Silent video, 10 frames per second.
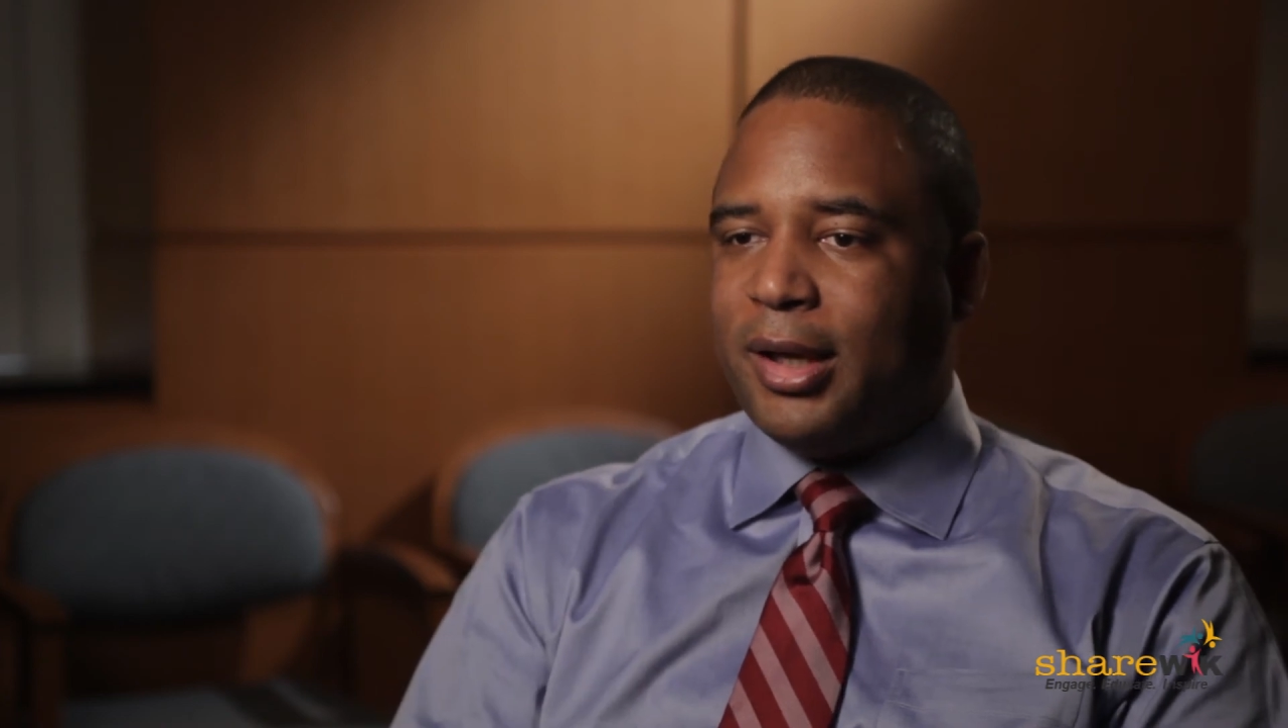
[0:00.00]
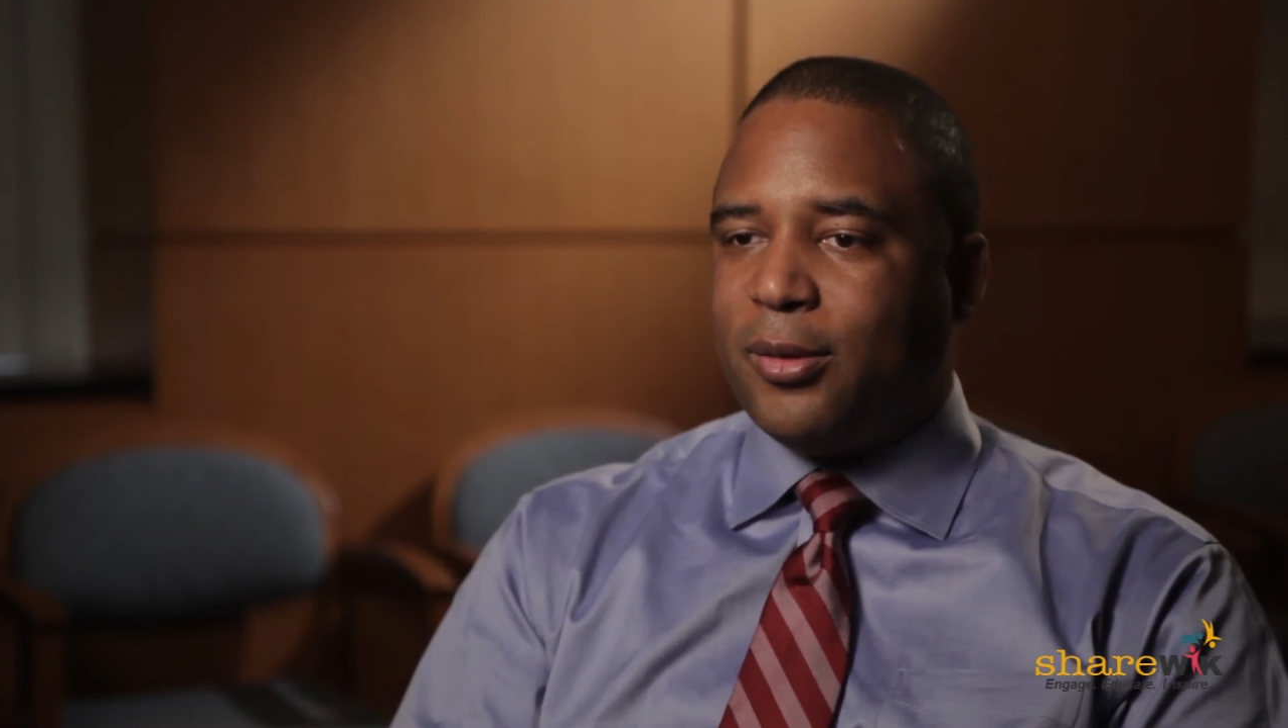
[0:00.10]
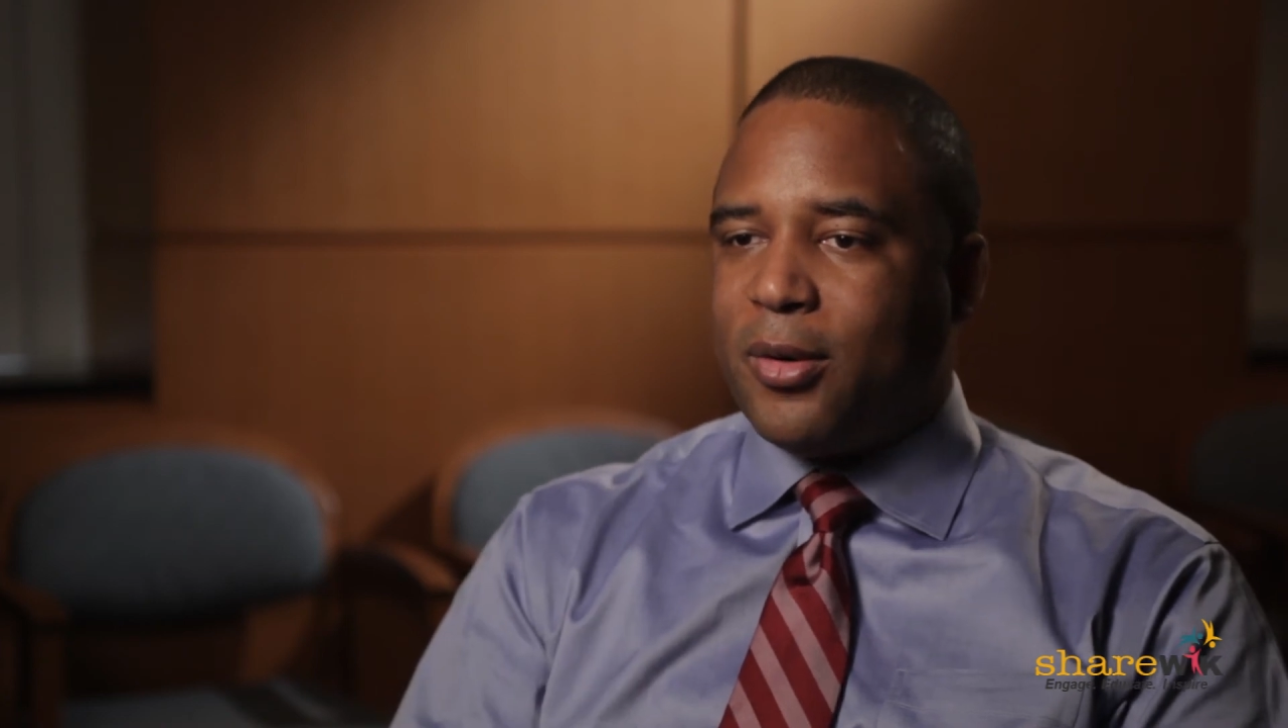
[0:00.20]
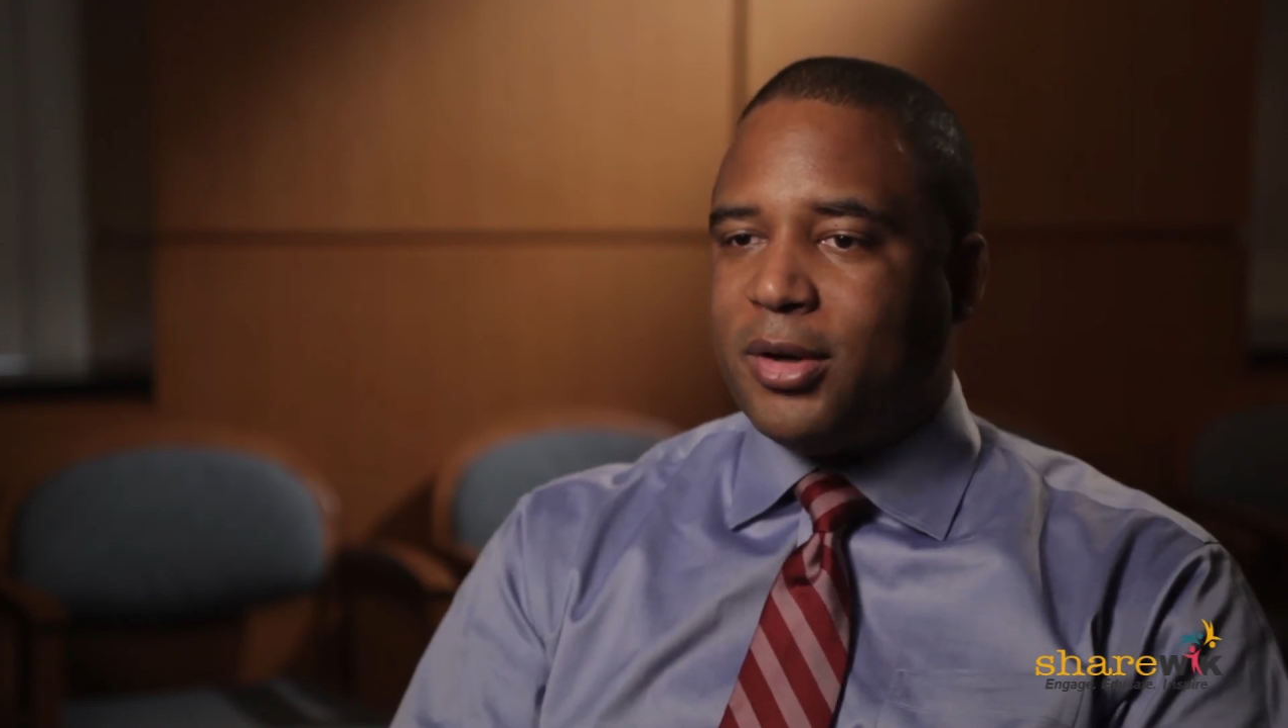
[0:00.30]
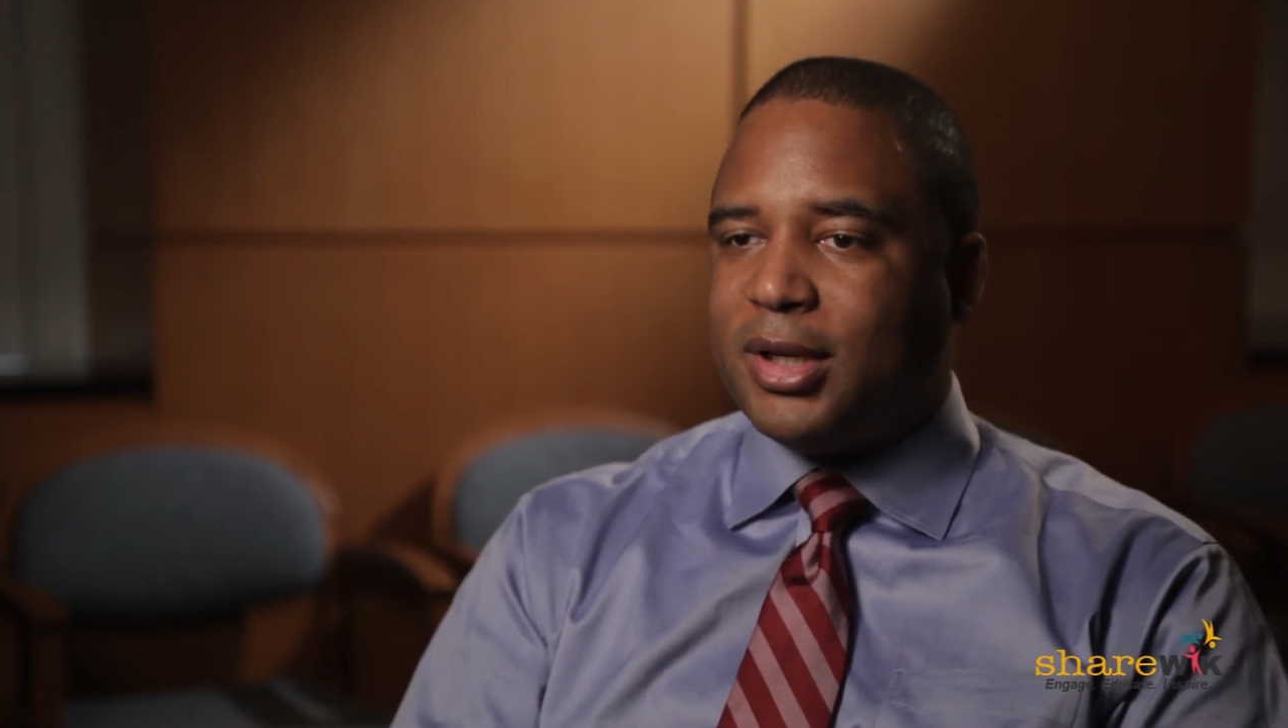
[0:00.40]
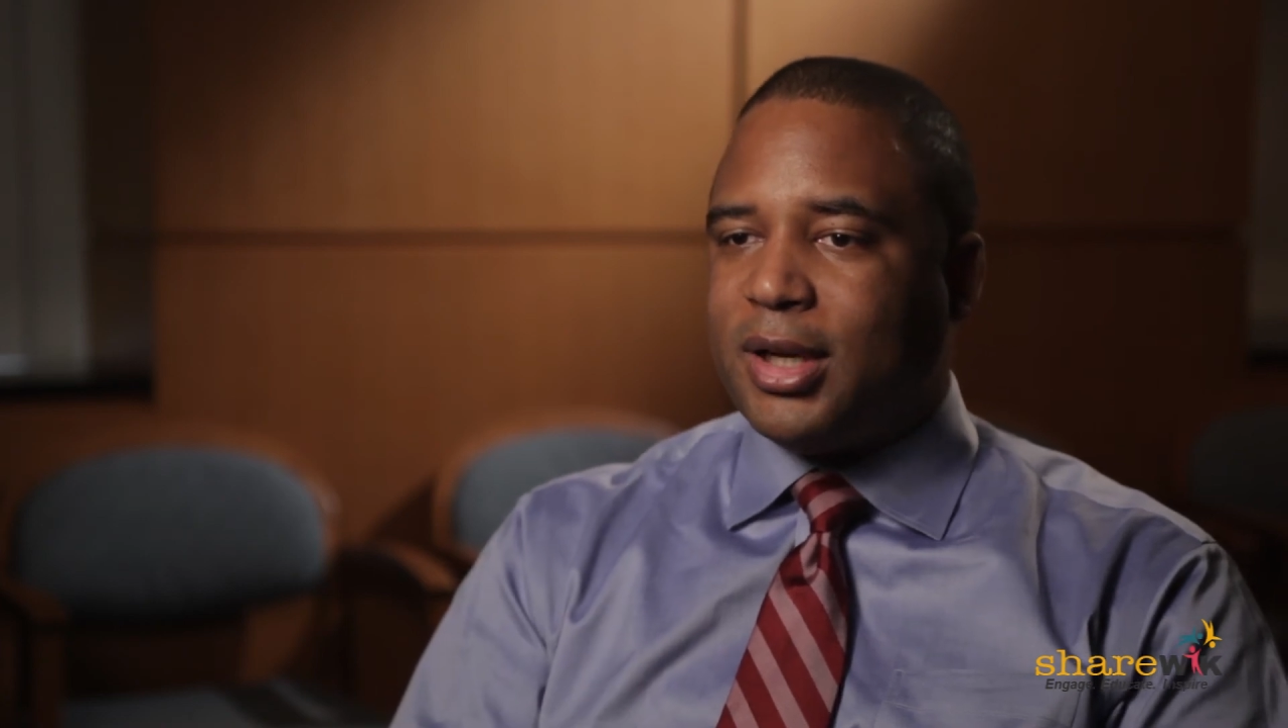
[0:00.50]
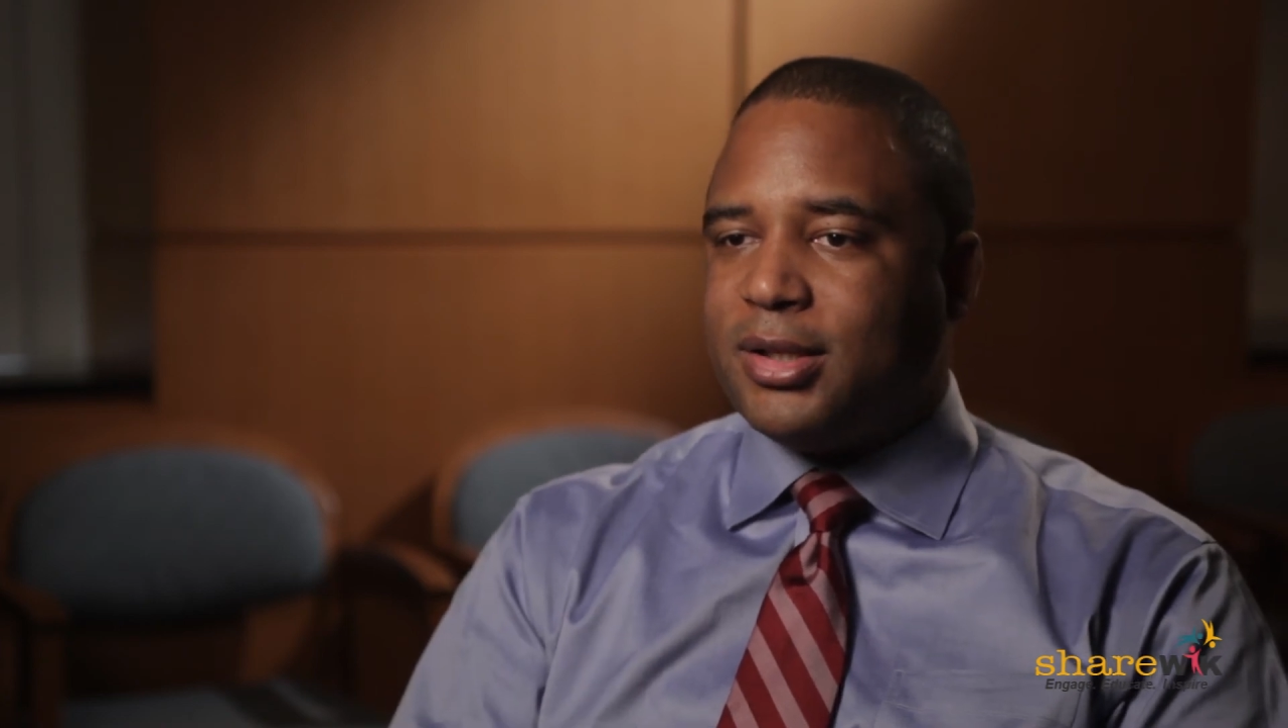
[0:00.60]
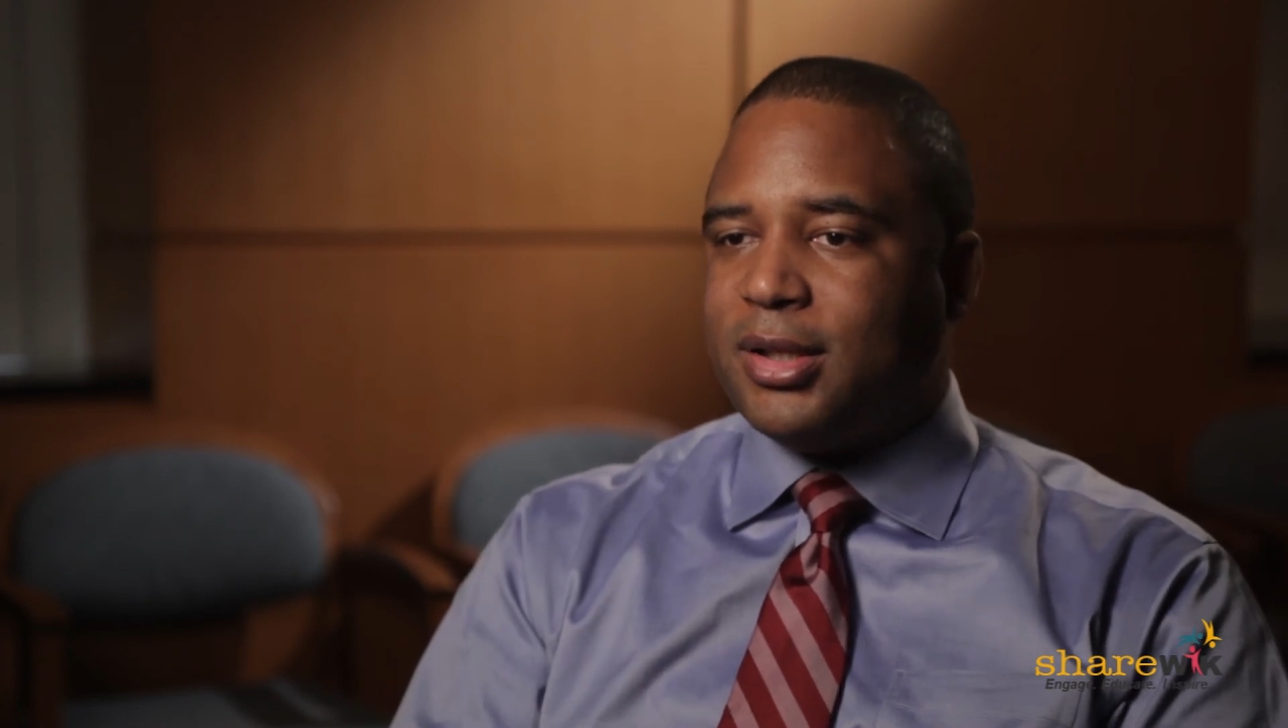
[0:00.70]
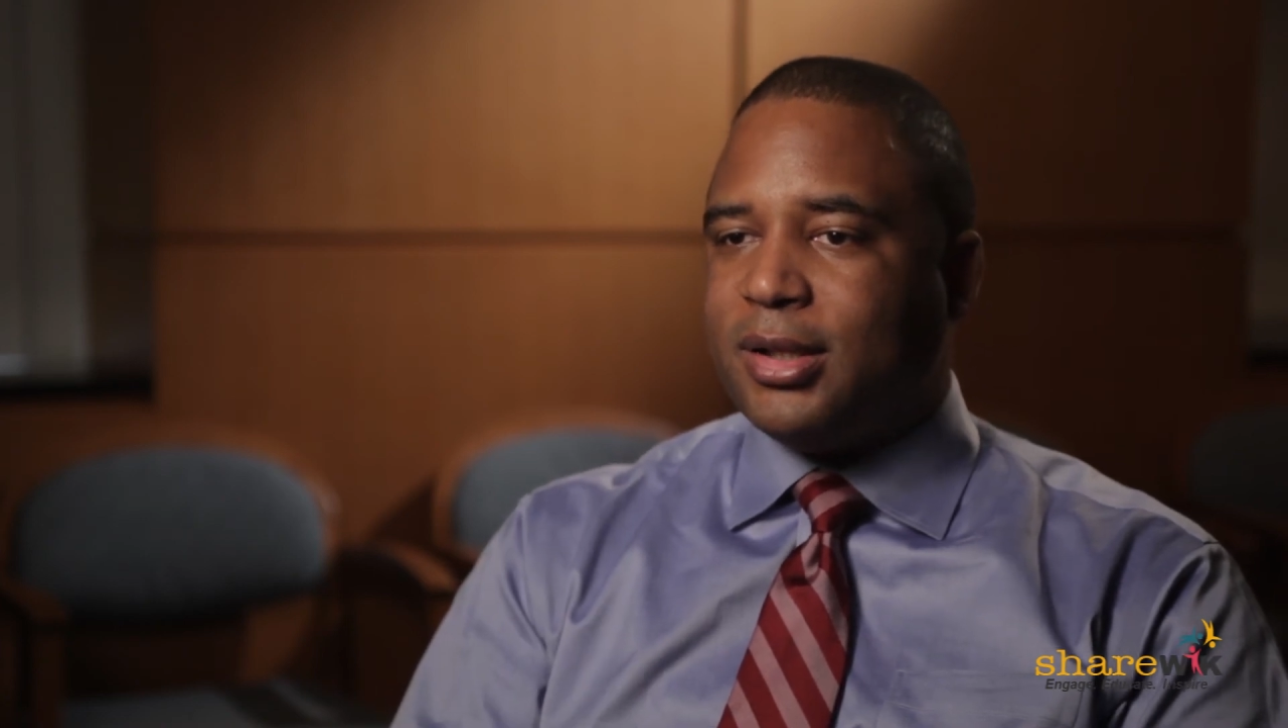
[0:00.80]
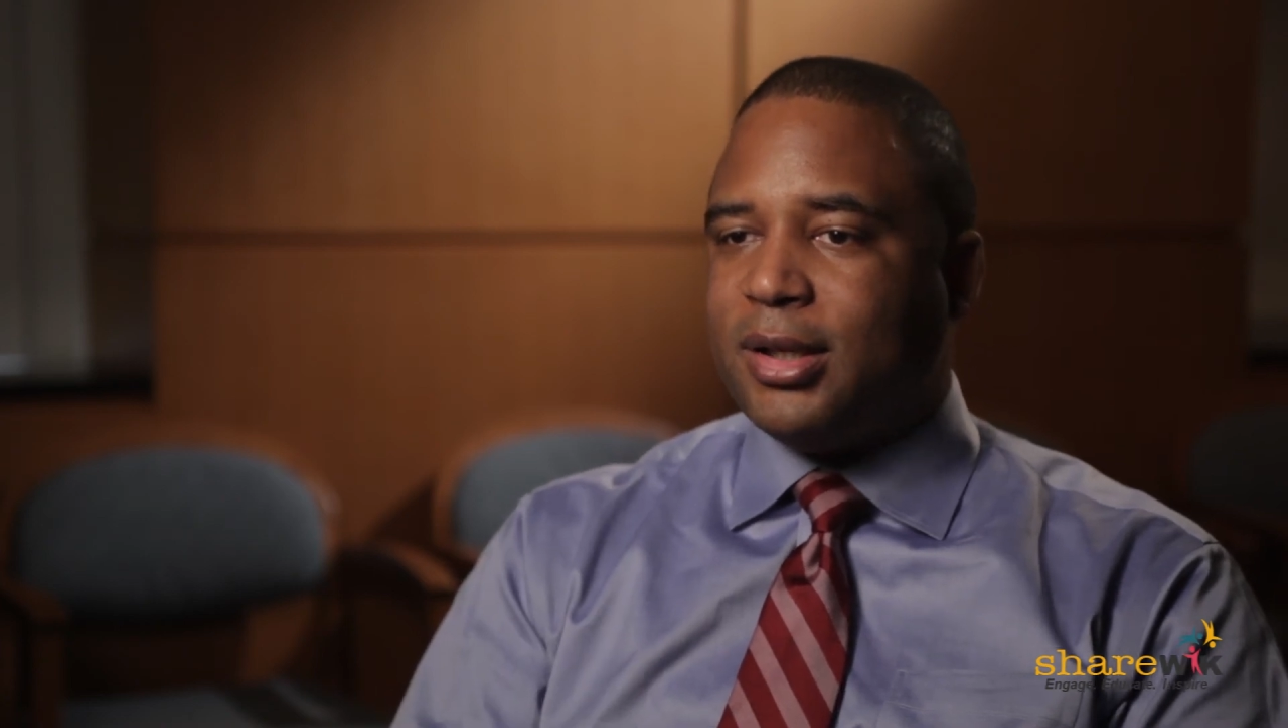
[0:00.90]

in order to get to